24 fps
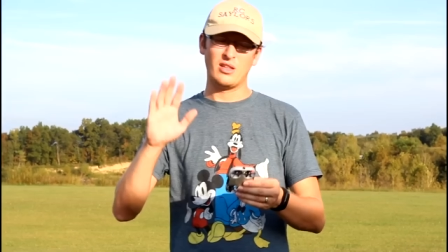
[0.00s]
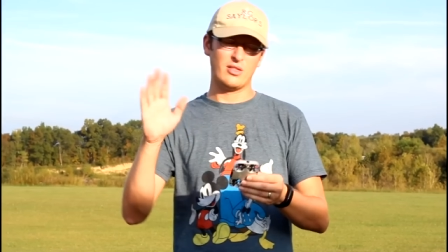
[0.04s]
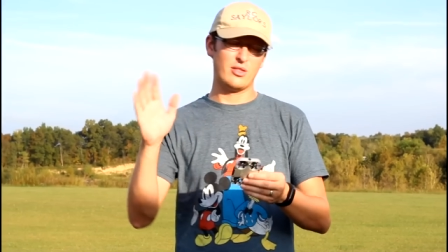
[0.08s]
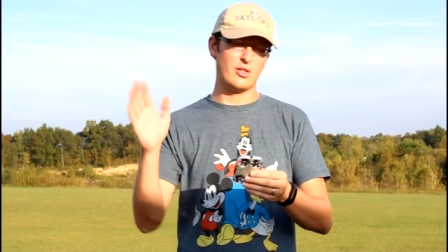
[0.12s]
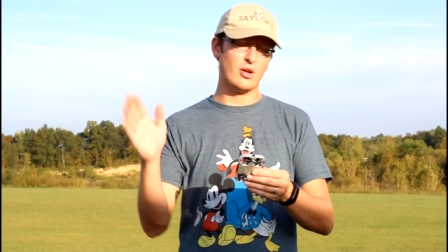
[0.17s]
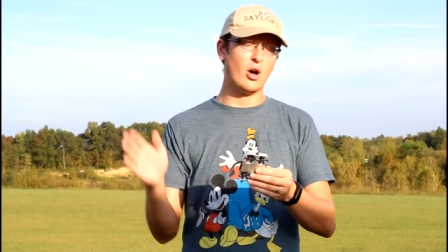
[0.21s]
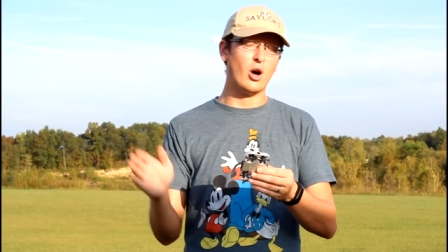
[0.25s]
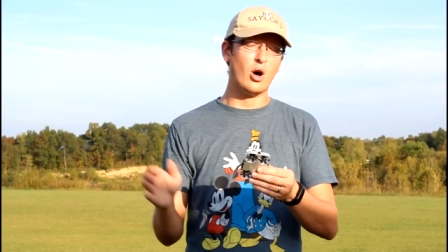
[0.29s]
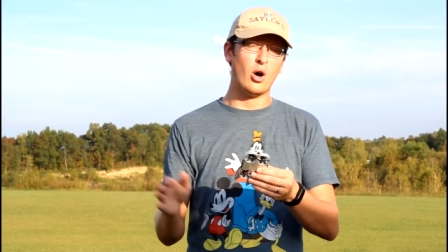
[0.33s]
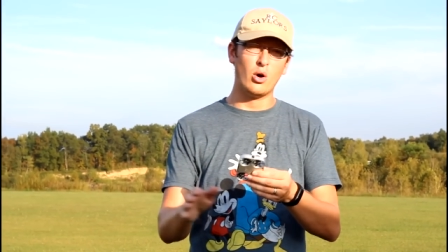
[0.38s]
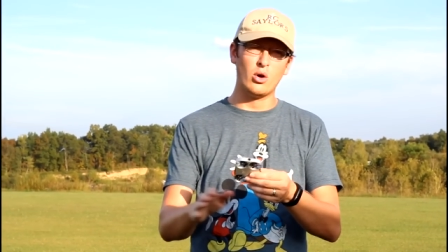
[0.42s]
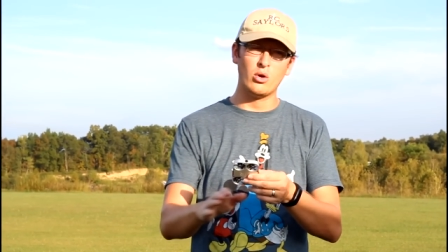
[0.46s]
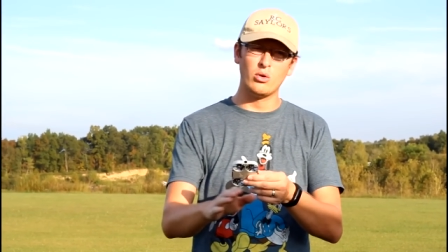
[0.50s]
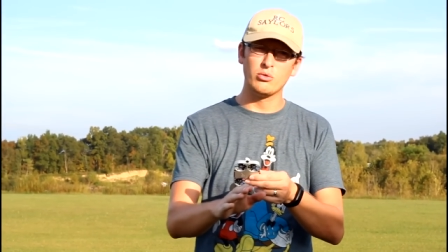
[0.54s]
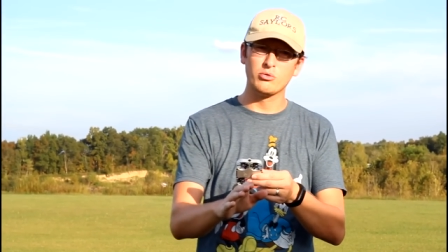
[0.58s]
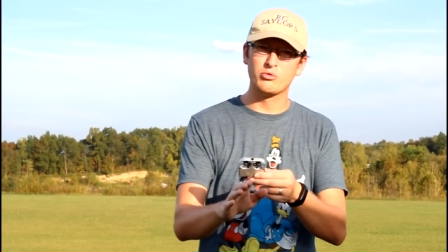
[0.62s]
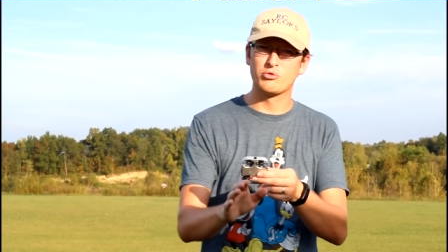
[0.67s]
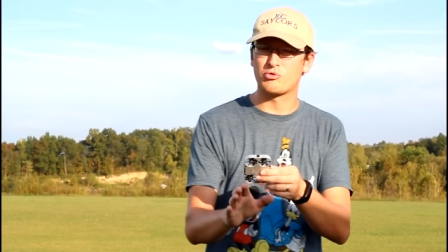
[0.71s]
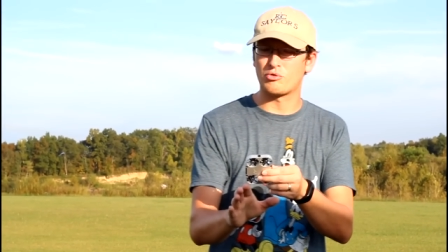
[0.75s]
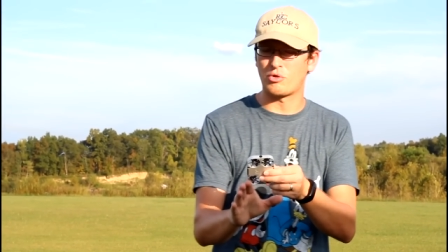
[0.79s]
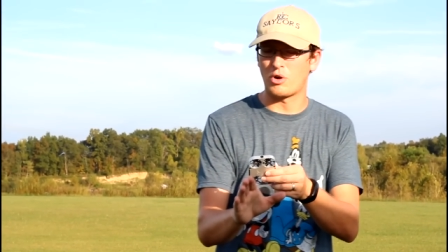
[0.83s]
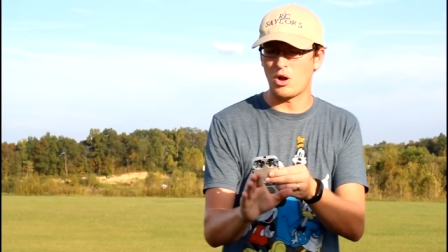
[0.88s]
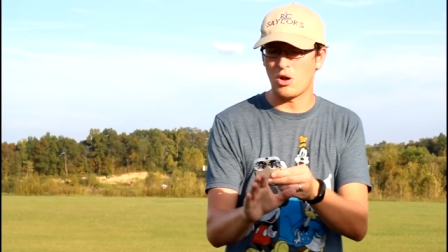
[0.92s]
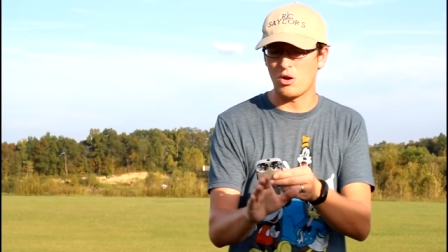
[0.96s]
The whole
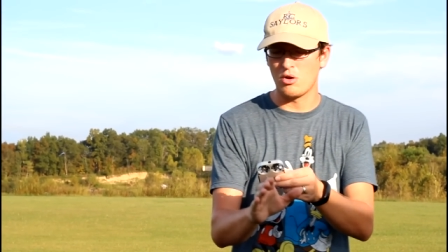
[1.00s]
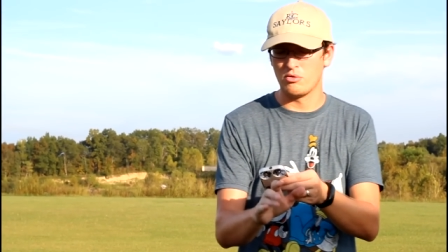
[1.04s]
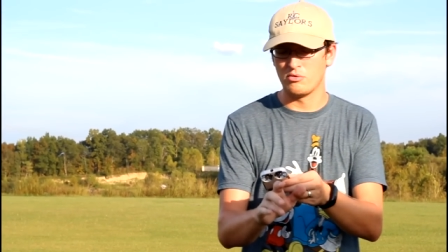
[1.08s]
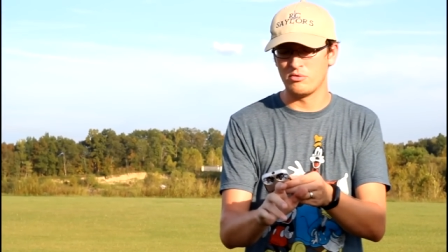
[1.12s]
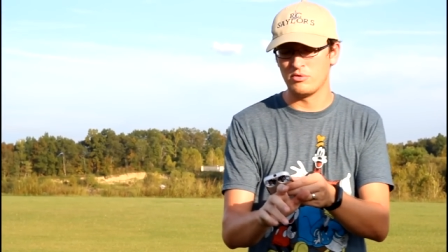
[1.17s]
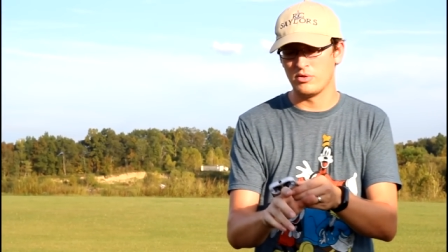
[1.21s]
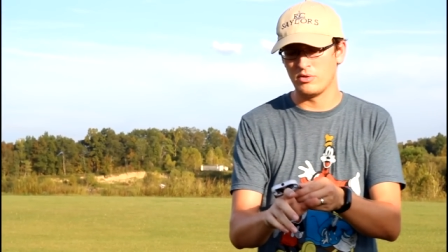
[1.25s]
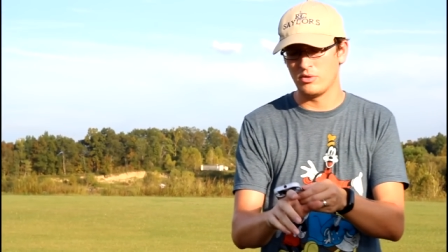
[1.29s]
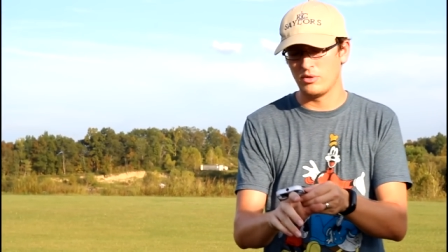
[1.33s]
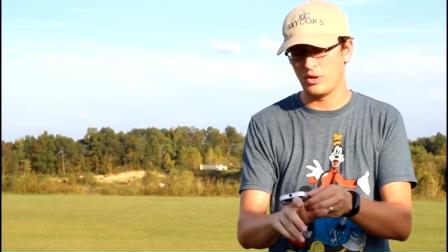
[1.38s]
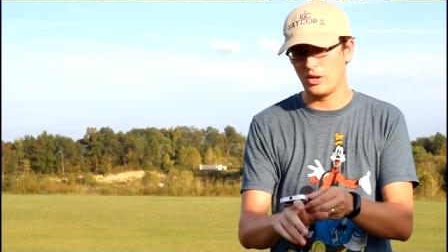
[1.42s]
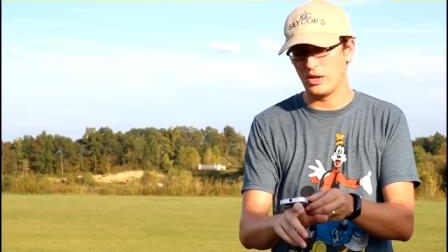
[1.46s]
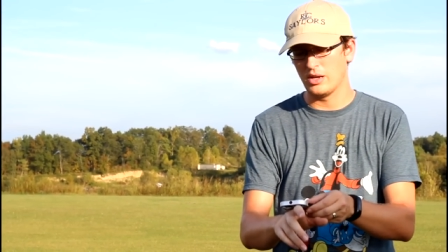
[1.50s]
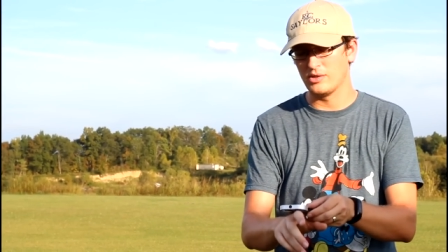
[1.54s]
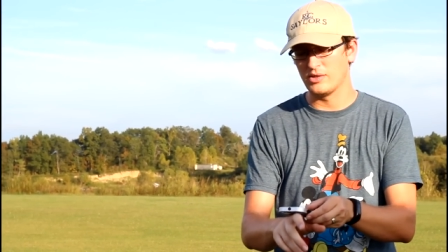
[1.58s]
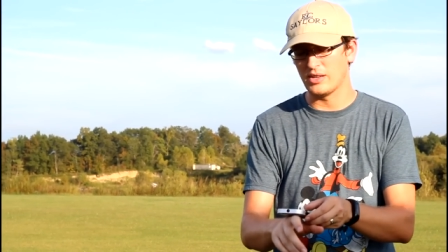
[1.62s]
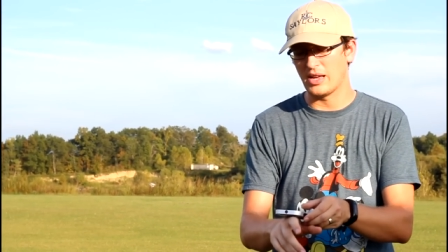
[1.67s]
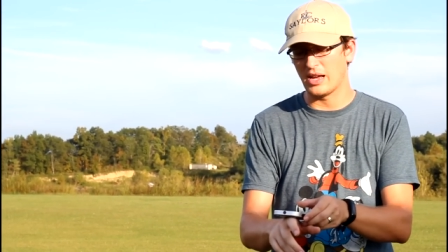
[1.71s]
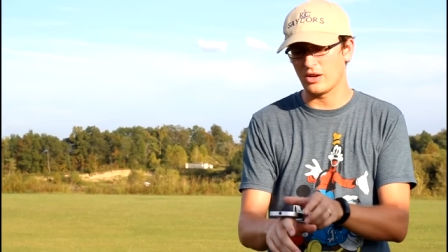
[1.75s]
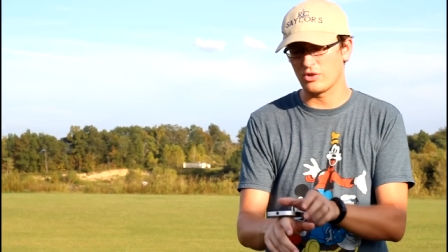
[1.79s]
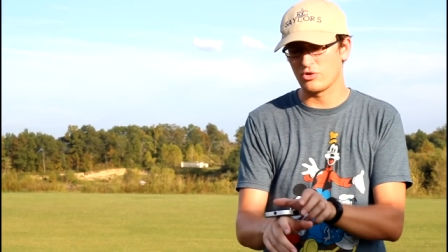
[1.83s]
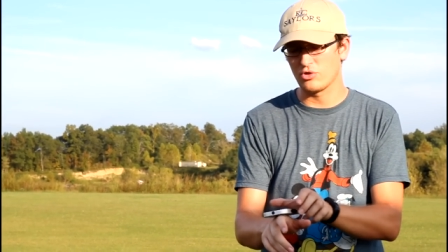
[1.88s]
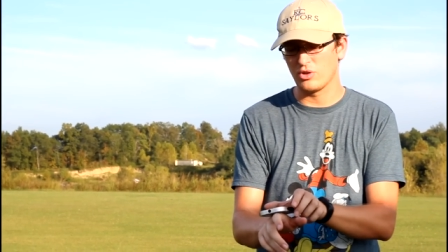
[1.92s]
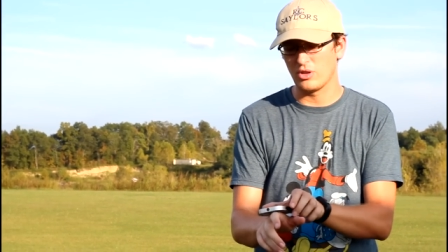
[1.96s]
drone is
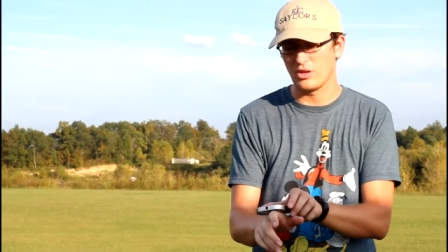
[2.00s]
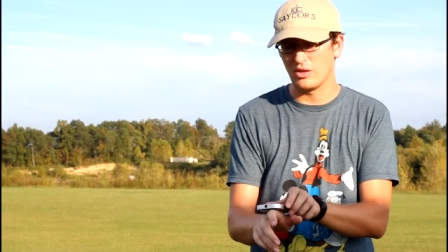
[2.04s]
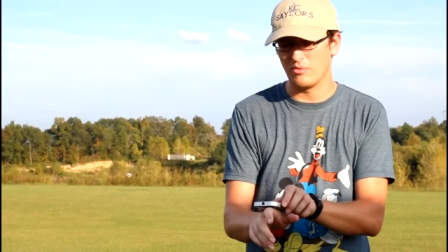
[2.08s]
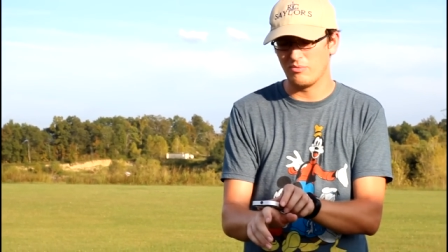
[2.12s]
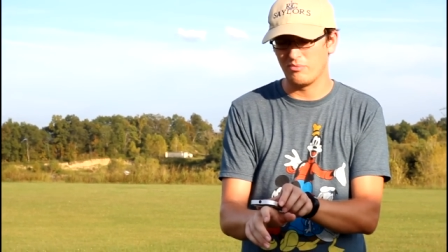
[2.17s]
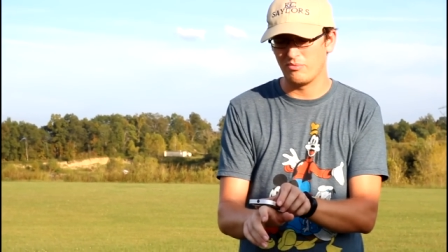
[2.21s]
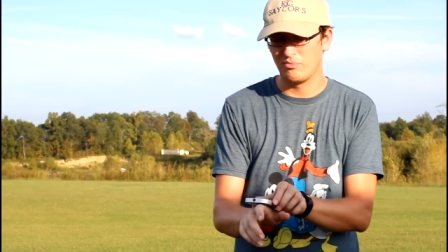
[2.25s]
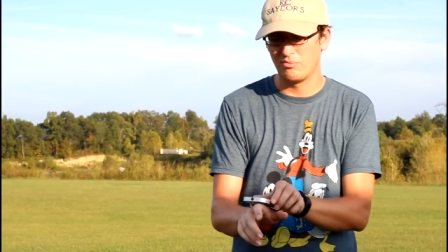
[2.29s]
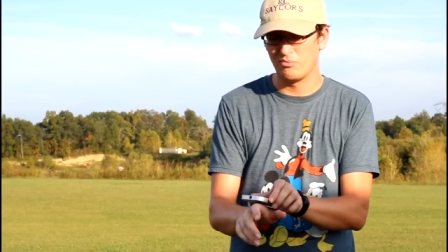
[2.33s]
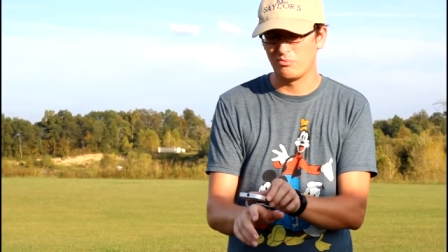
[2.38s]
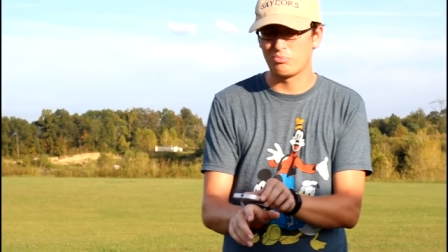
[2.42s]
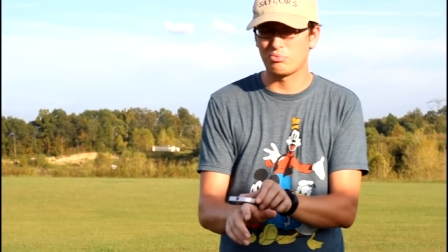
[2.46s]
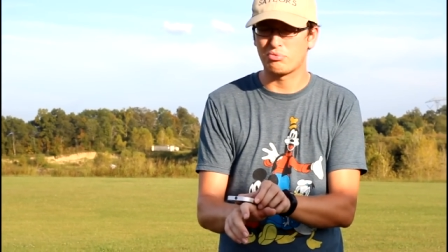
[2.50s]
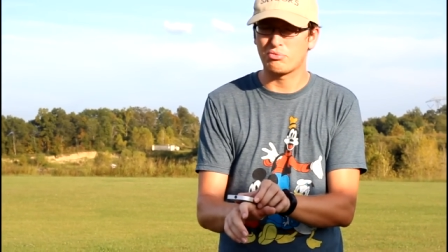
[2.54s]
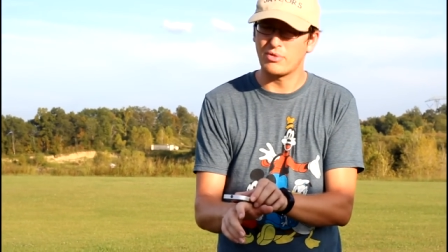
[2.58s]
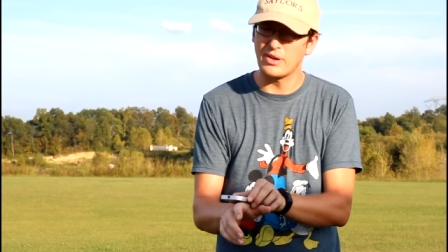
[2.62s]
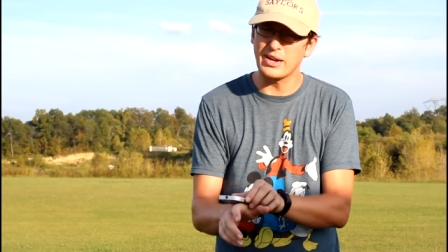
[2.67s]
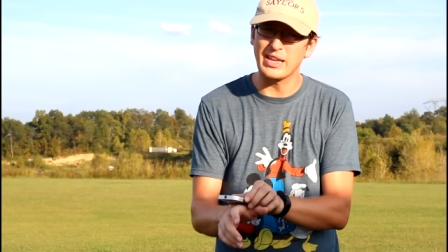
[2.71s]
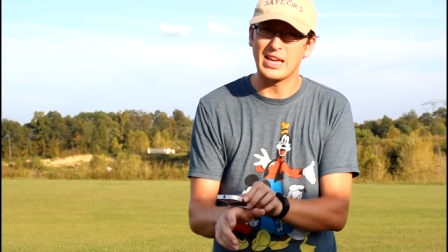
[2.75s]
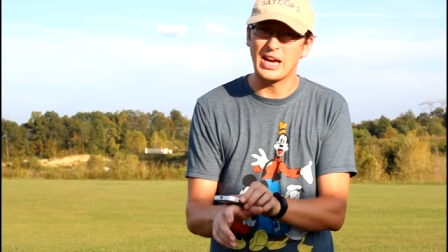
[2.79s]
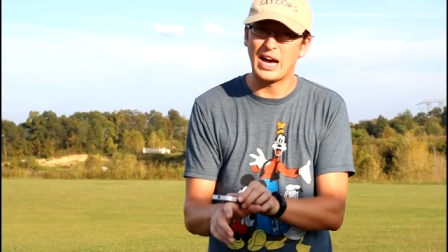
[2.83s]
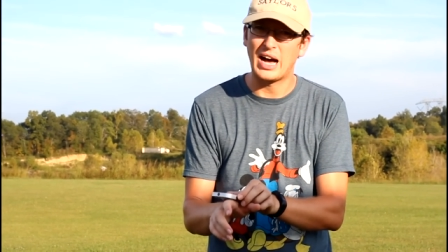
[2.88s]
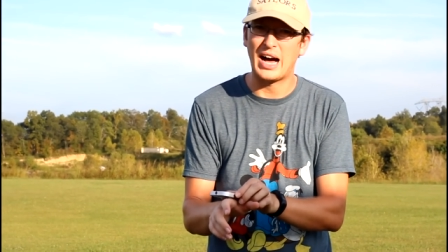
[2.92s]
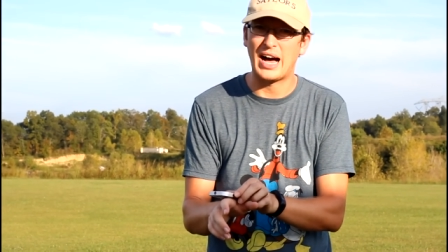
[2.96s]
actually
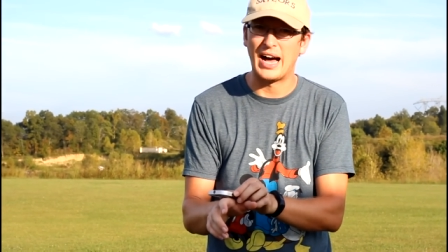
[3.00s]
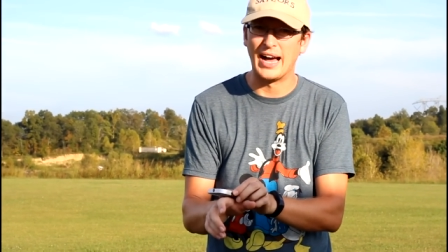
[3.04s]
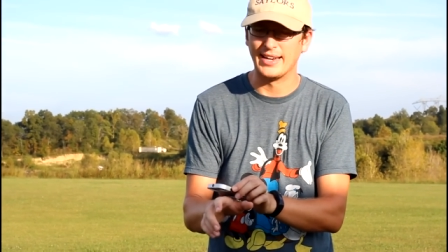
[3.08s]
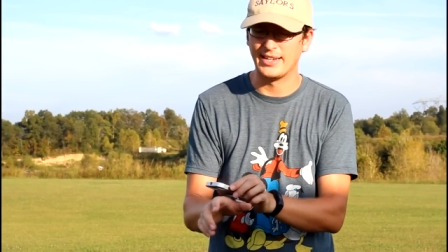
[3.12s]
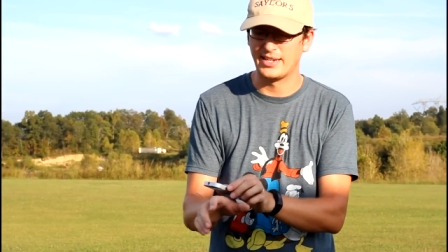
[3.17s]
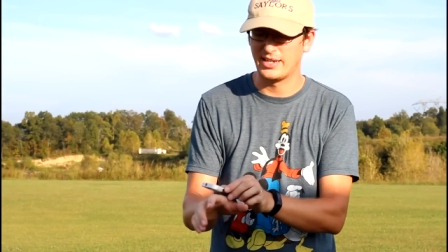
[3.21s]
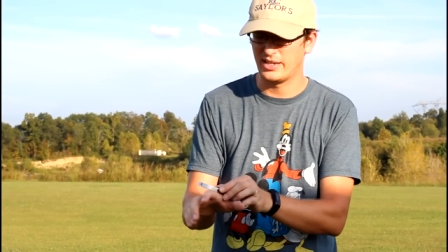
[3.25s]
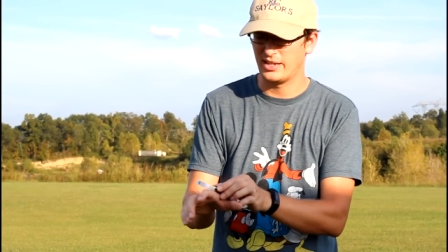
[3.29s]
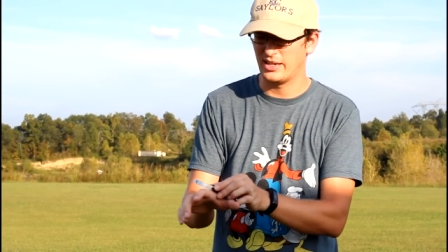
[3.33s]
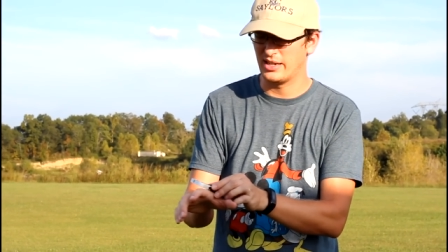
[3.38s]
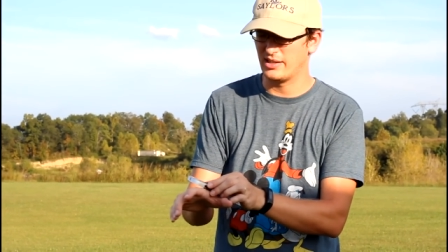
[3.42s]
pretty hot.